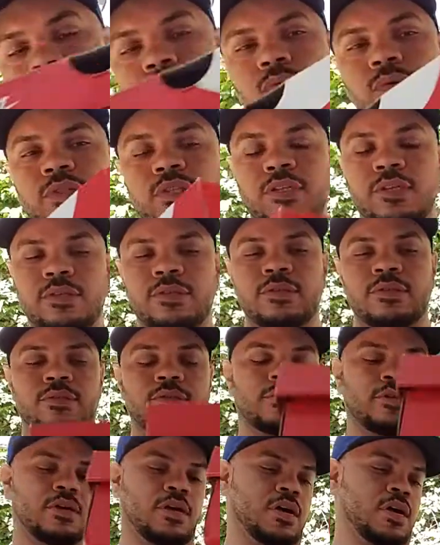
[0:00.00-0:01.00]
Cruises.
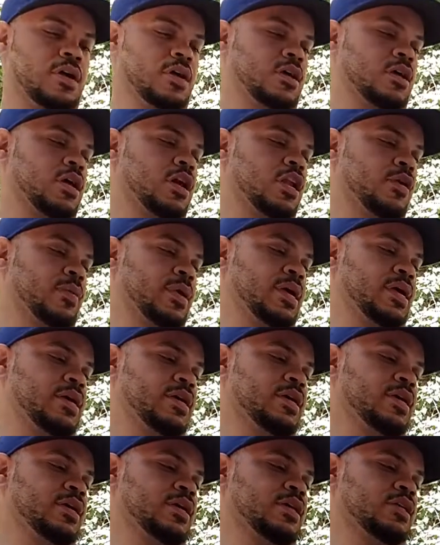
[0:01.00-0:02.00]
Colorway
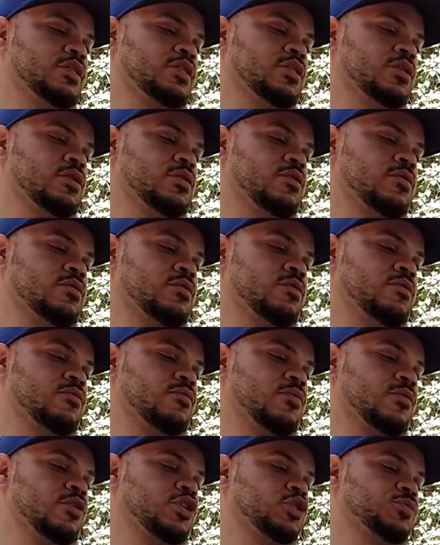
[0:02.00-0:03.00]
is
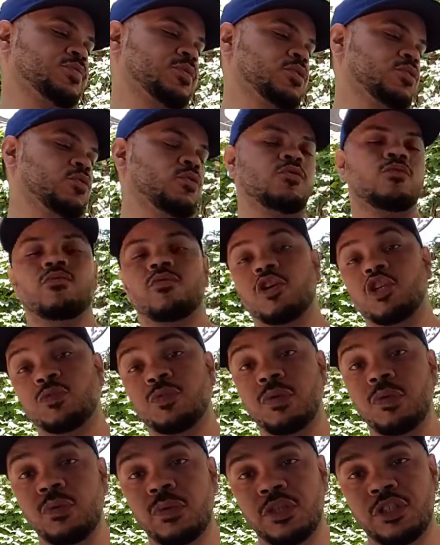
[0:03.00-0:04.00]
Rush Blue
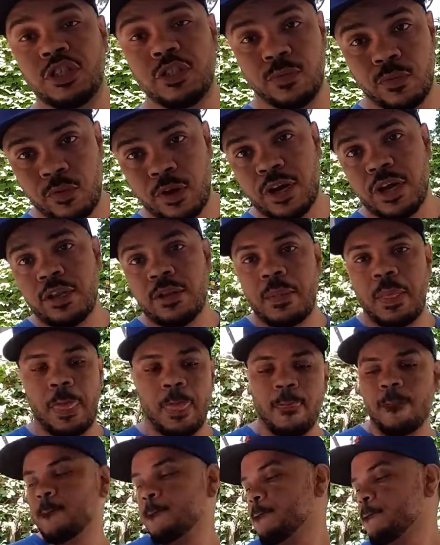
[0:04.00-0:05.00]
and Gym Red.
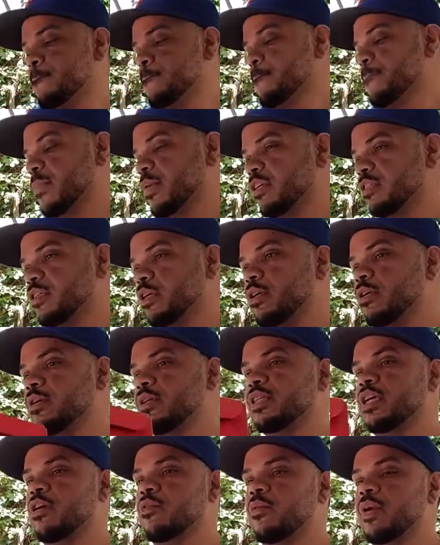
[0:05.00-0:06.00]
So
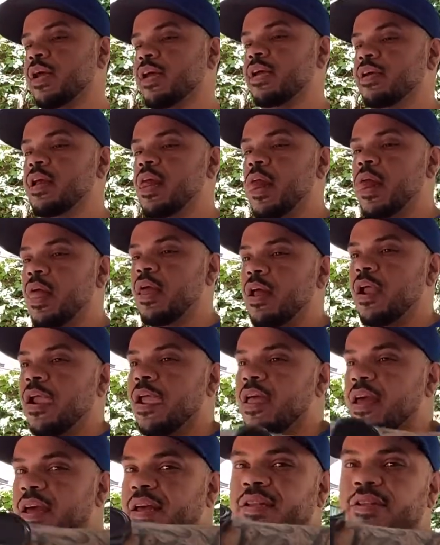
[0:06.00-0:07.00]
let's get right
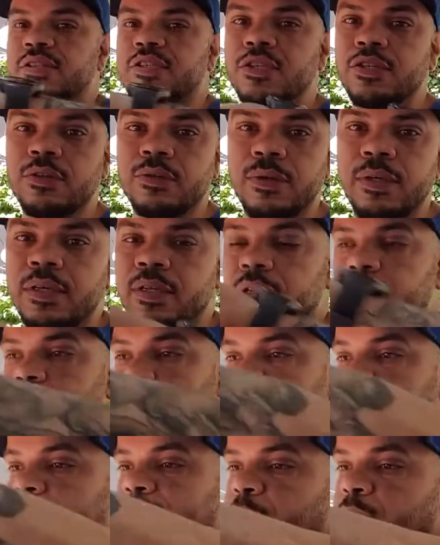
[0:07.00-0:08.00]
into it.
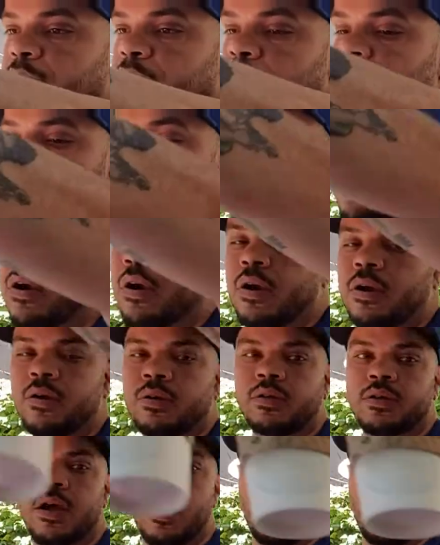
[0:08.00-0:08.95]
7-minute marker.